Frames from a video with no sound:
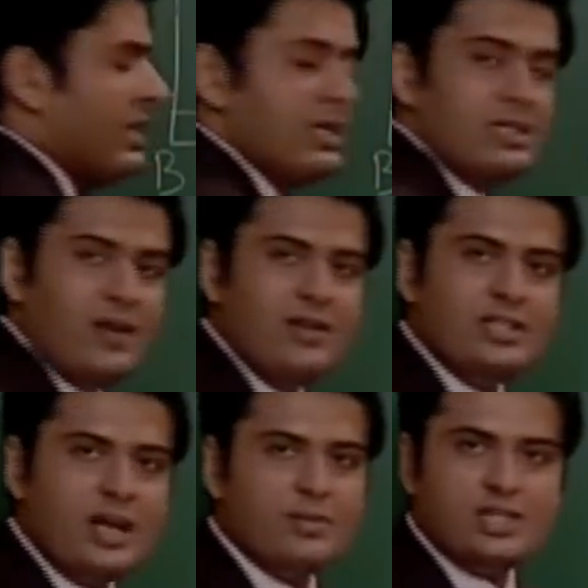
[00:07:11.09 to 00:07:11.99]
7
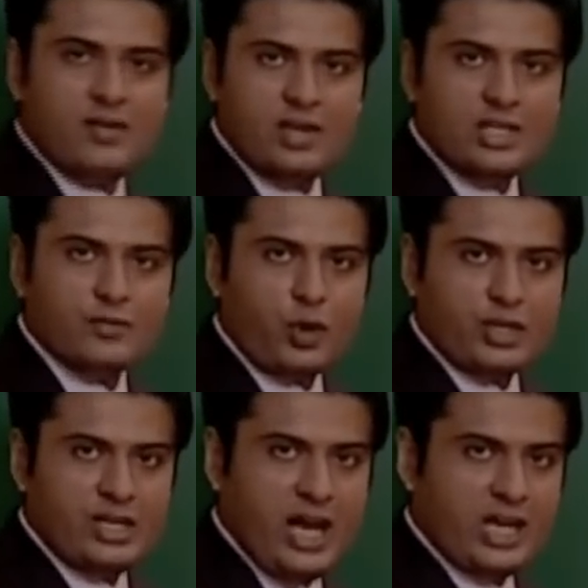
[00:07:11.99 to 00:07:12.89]
times 7 is
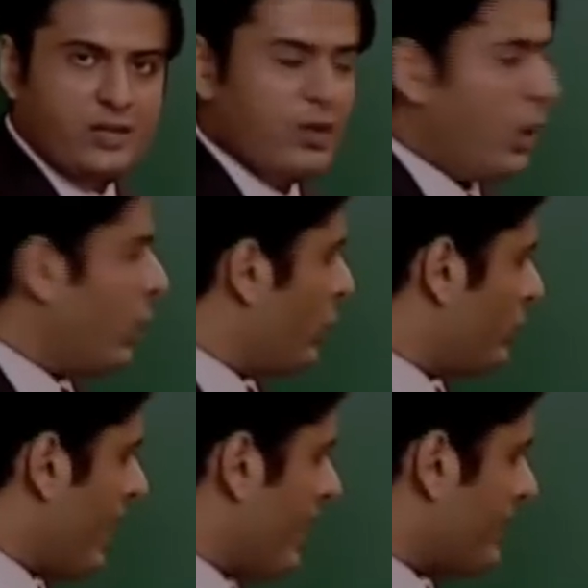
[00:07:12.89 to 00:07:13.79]
49. We all know
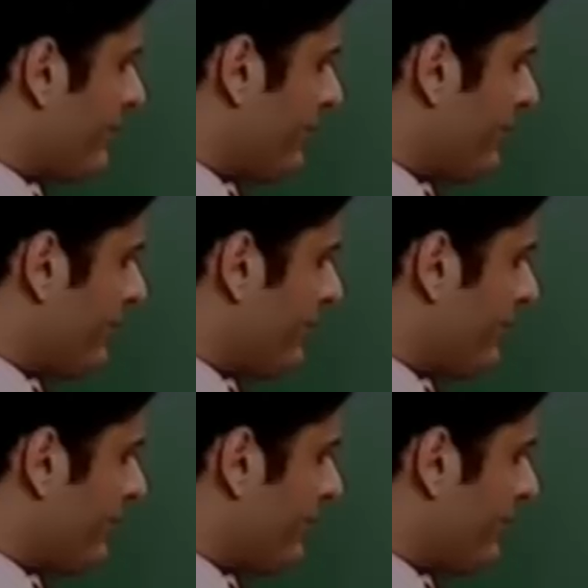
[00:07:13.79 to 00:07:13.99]
that.